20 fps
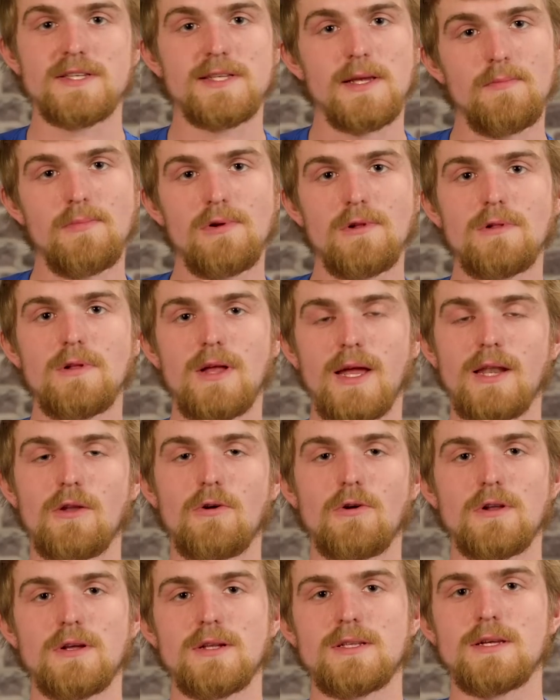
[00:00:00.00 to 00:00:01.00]
simple in
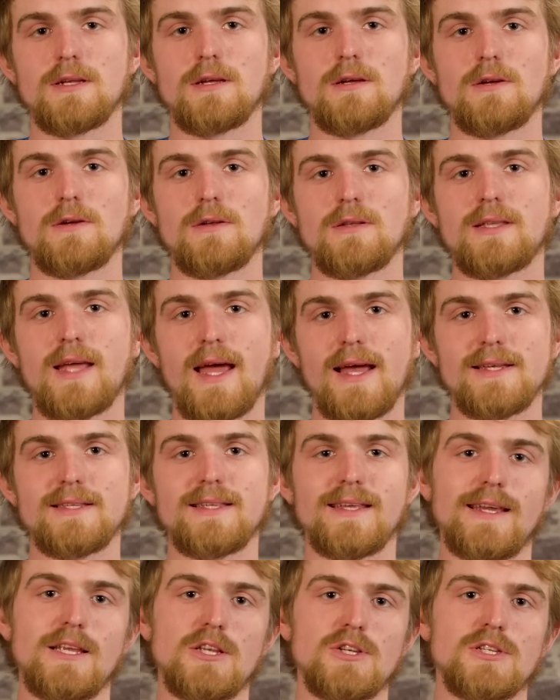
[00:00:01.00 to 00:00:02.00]
order to
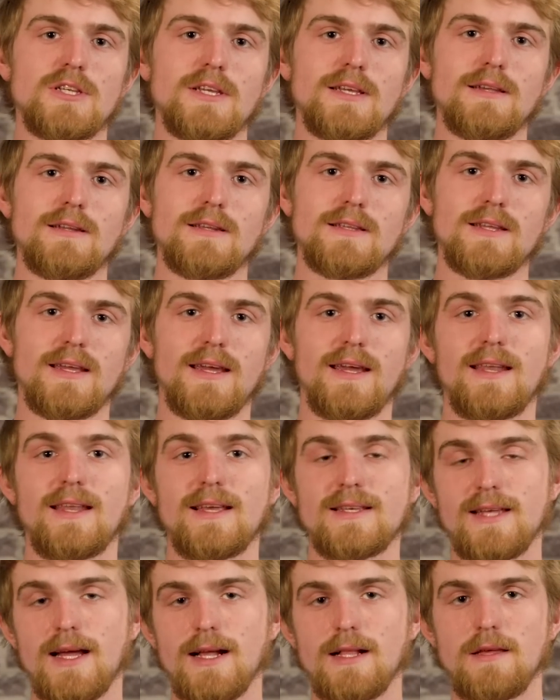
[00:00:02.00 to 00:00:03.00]
test each sealant in
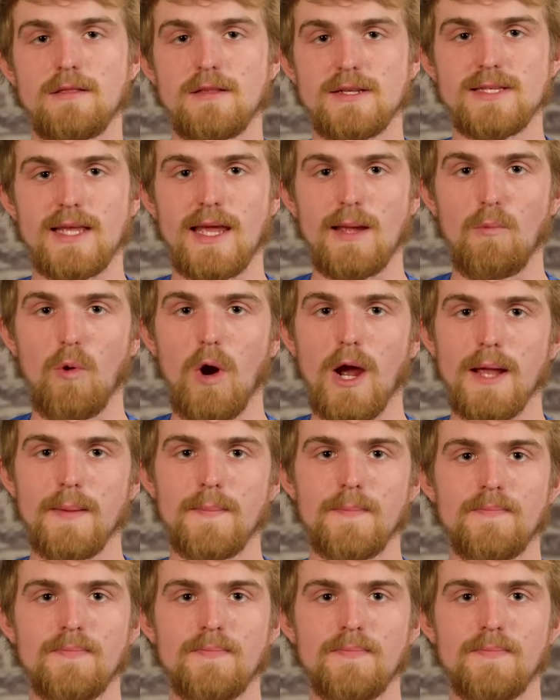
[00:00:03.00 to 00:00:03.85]
exactly the same way.